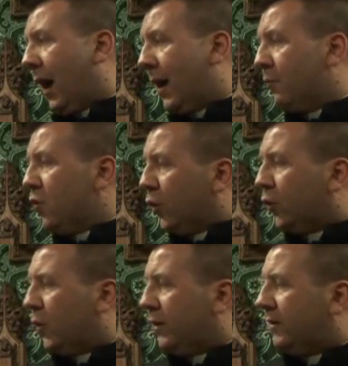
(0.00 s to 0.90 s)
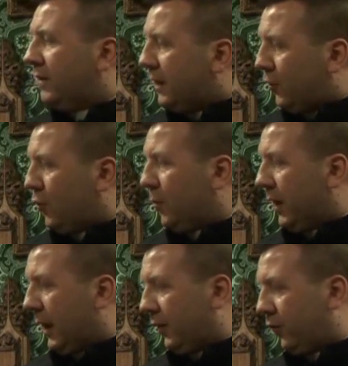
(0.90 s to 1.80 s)
I am not going to
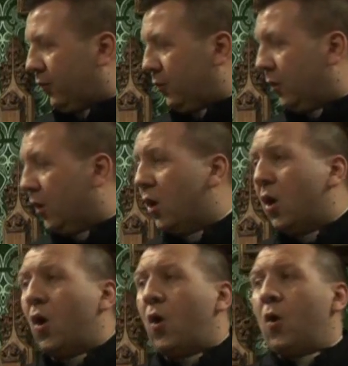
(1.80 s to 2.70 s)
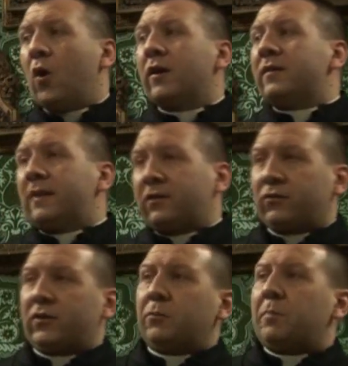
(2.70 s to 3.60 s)
dehumanize you or
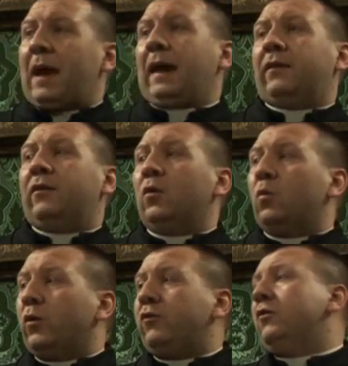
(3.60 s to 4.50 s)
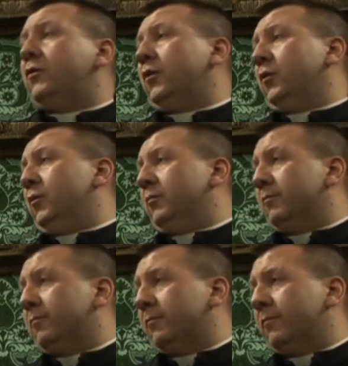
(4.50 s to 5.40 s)
disrespect what you do.
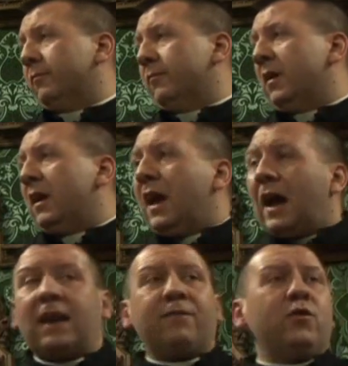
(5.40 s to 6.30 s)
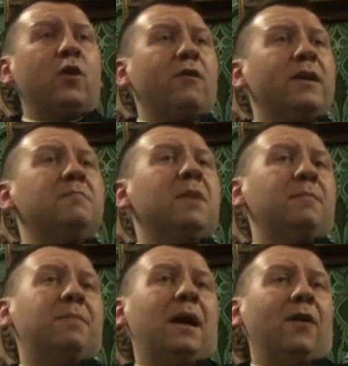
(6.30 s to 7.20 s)
And if you are in
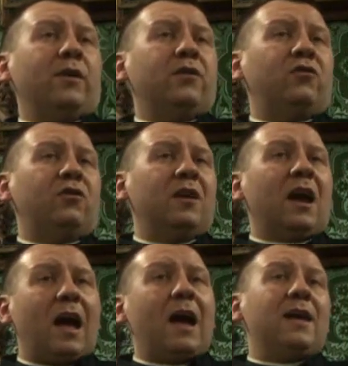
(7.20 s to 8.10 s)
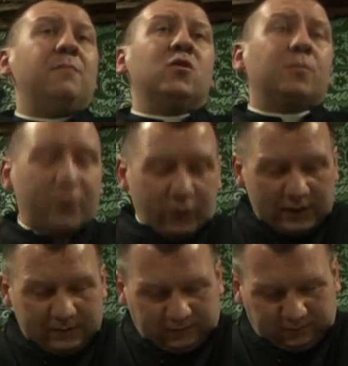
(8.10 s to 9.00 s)
my parish, I am your
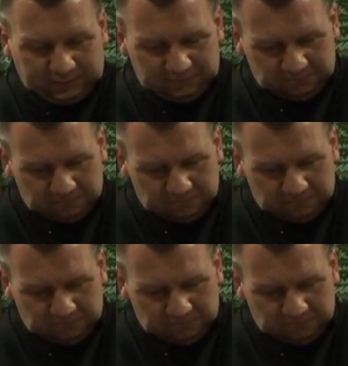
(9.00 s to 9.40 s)
priest.